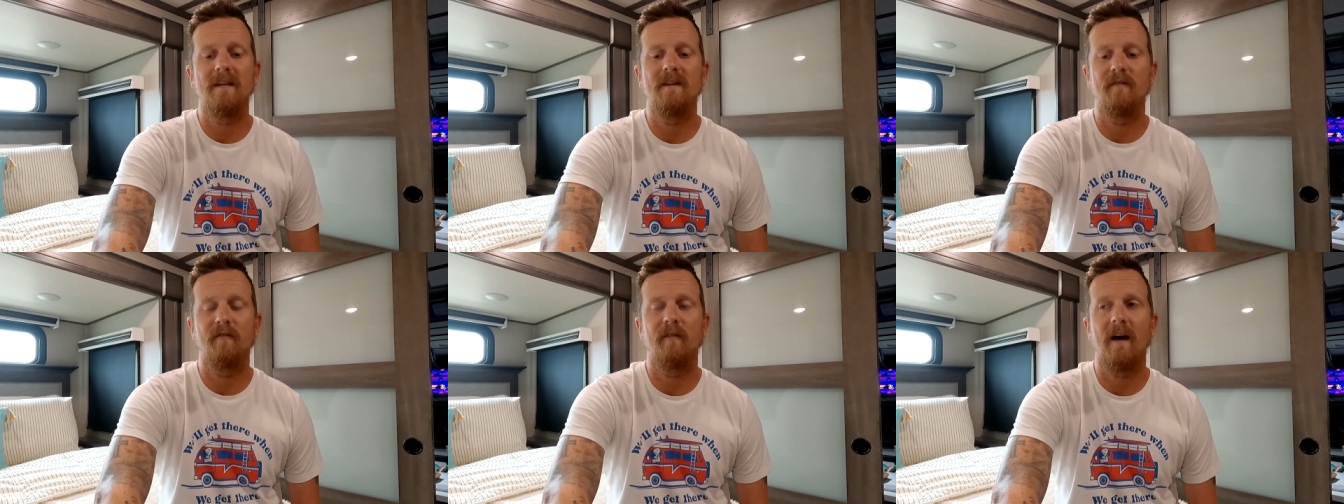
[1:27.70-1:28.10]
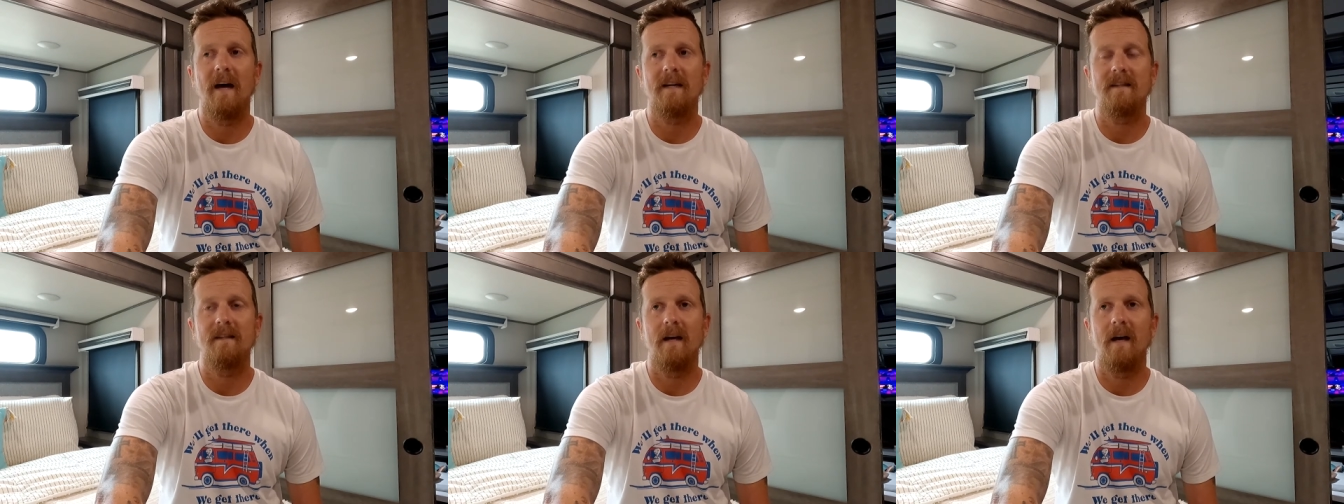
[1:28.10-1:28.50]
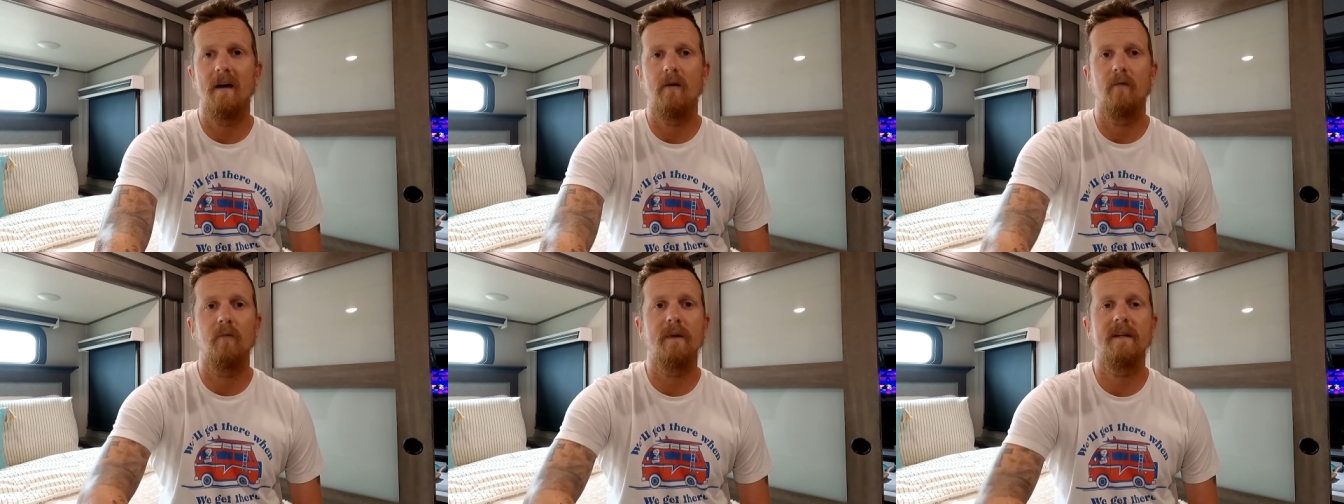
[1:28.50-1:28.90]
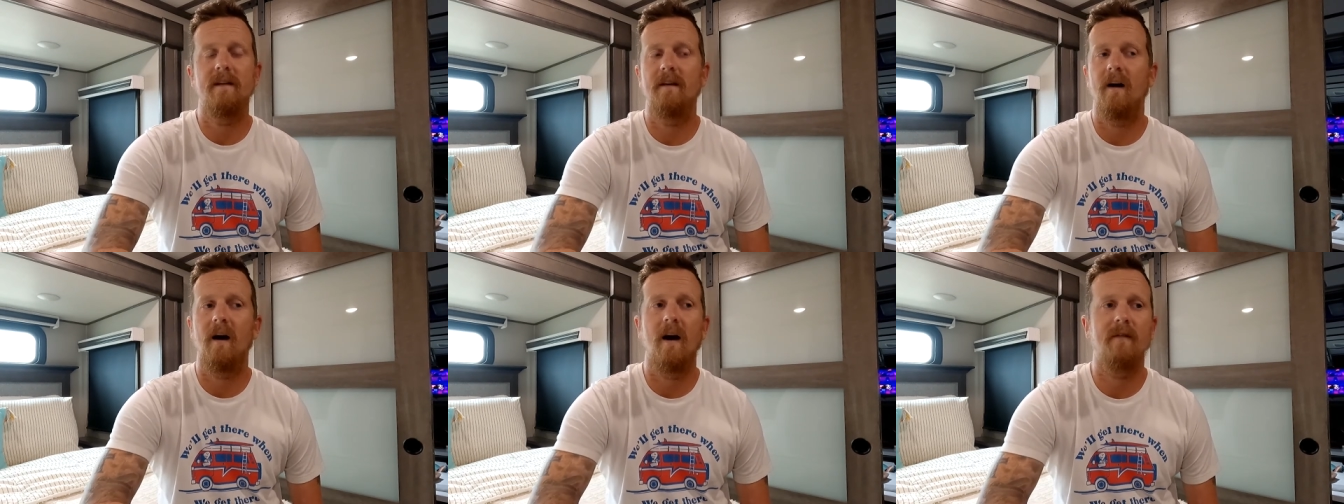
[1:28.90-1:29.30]
In the fact that we did
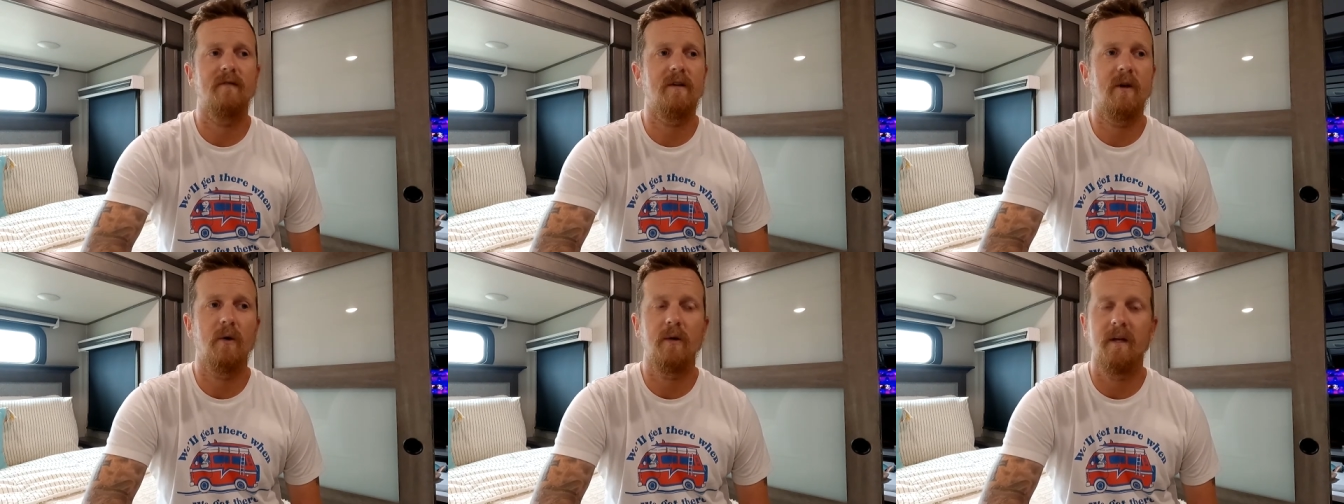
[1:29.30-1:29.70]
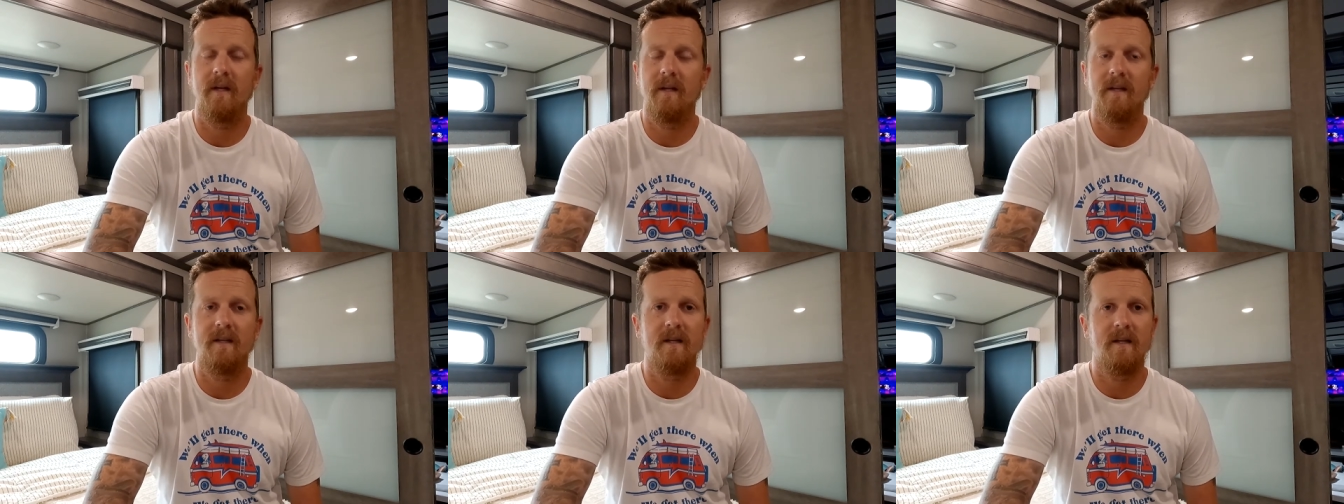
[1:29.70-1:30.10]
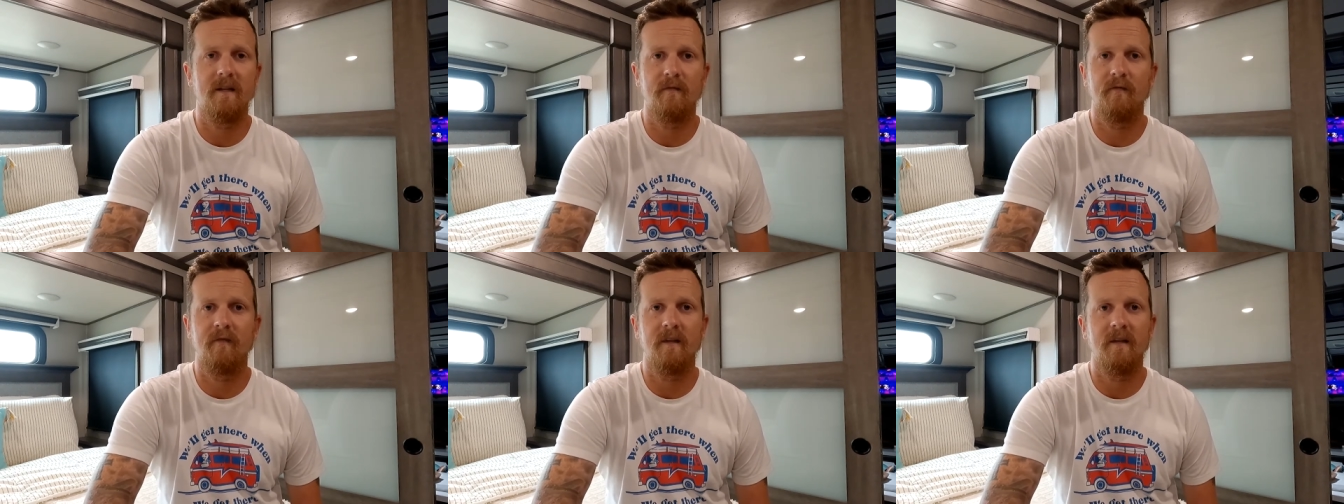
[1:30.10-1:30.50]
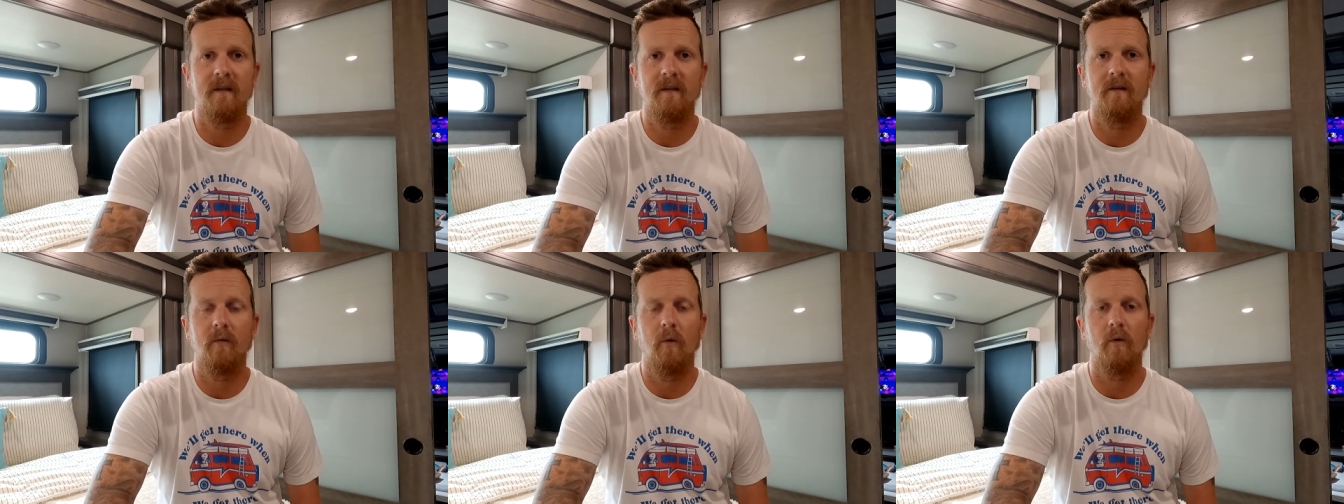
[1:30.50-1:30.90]
not have to go to any
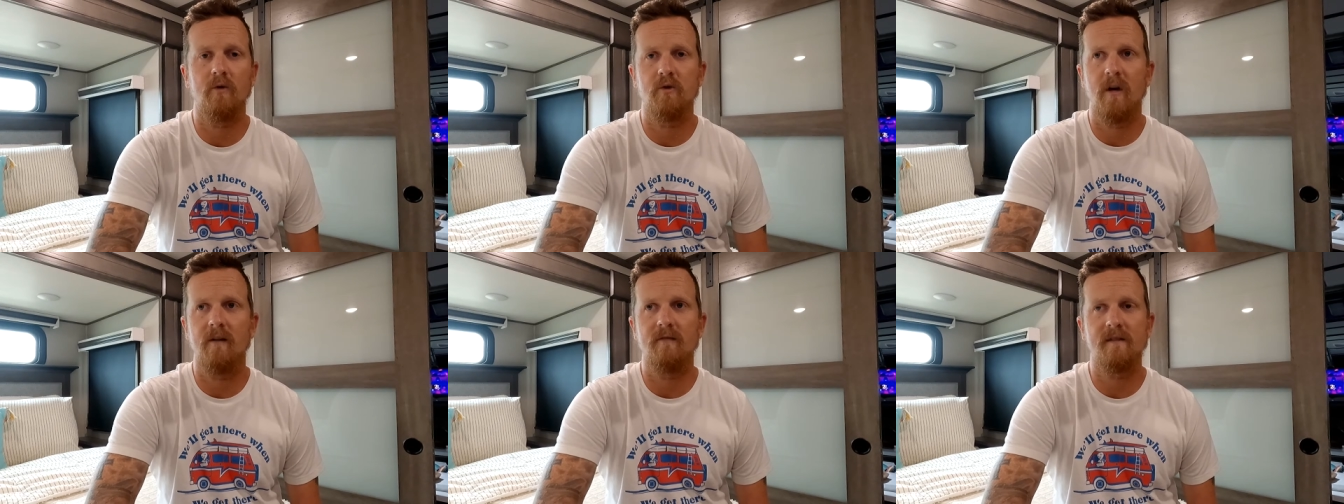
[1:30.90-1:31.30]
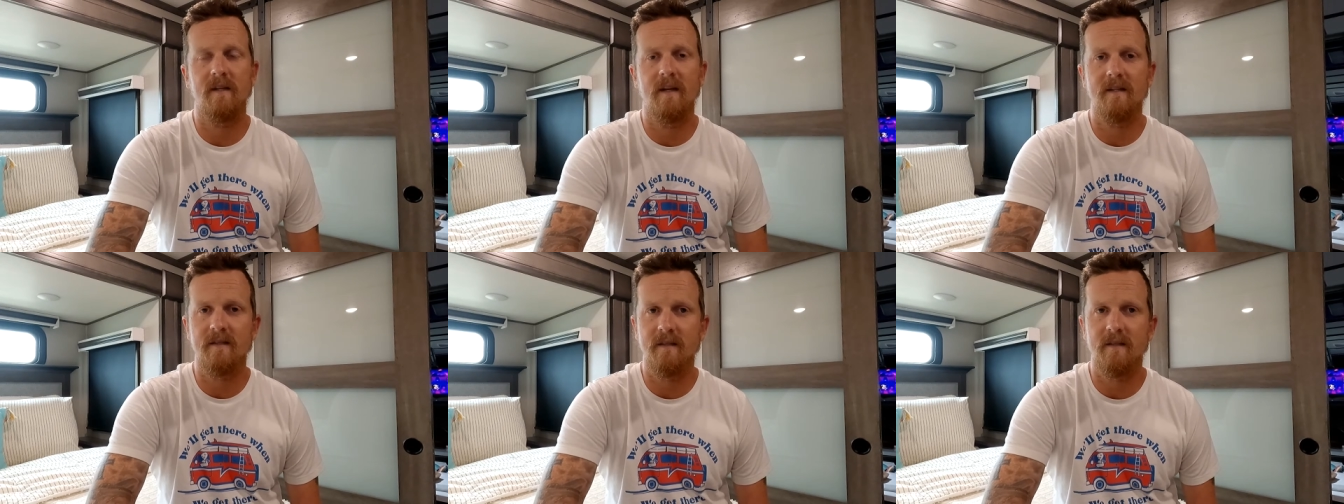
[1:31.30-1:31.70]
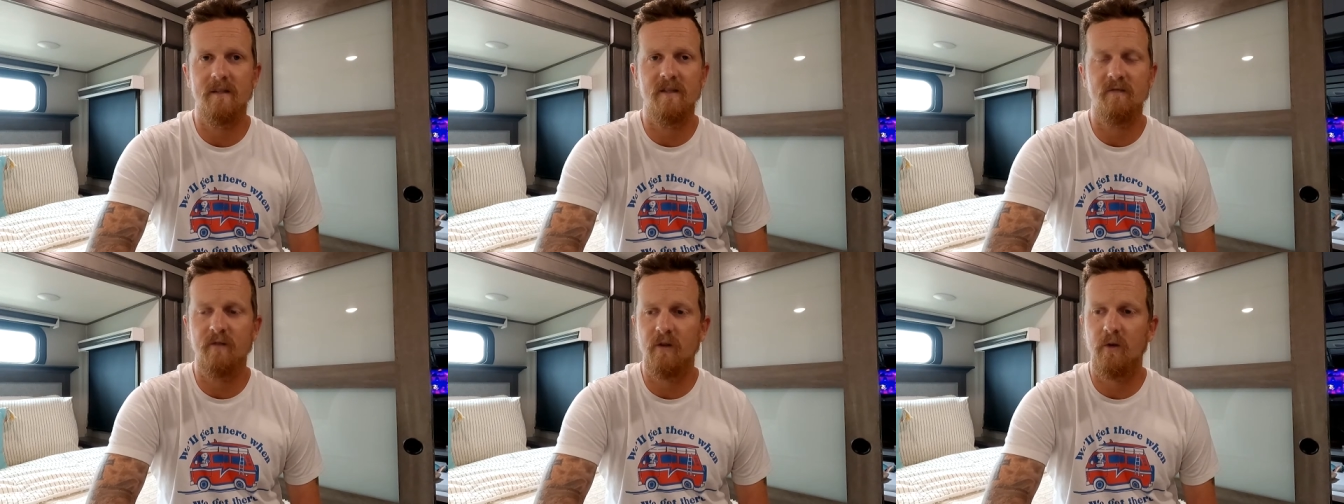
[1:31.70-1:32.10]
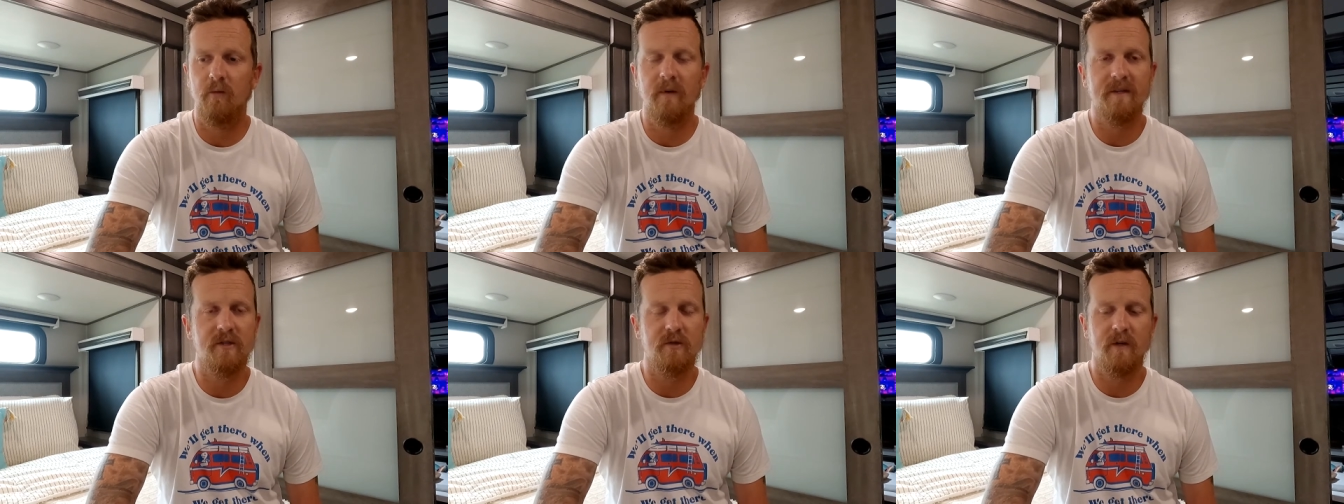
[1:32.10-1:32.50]
DMV or driver's license, vehicle
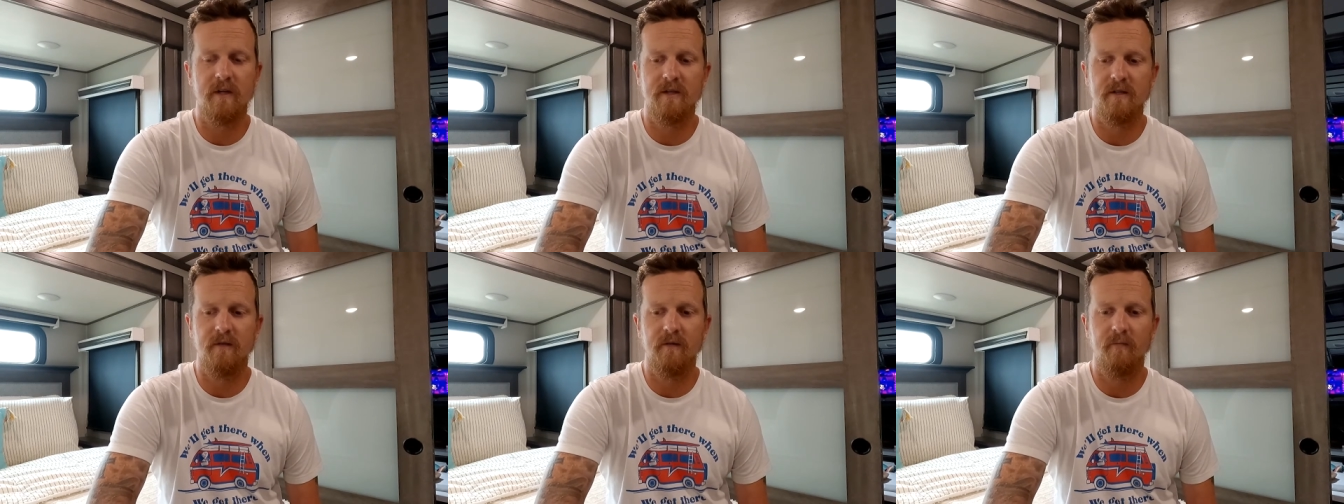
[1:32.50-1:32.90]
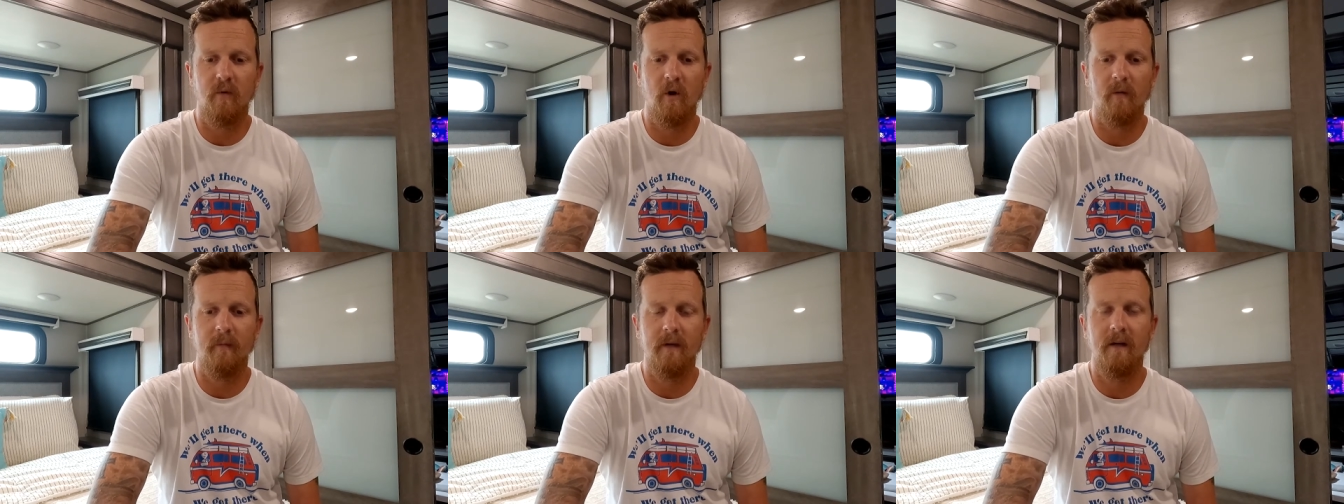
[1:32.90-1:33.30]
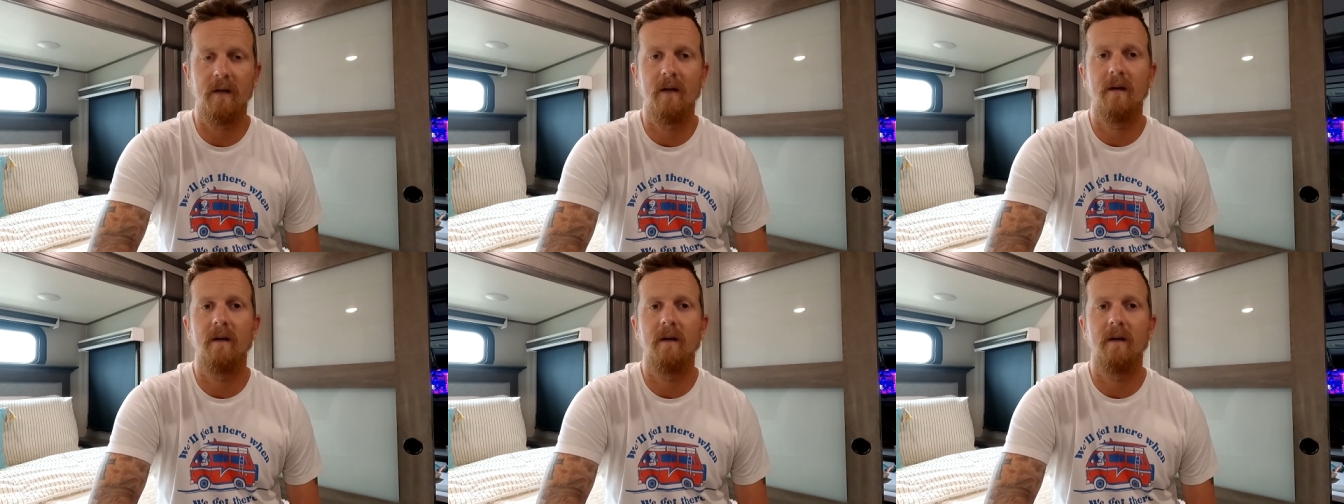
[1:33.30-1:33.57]
registration department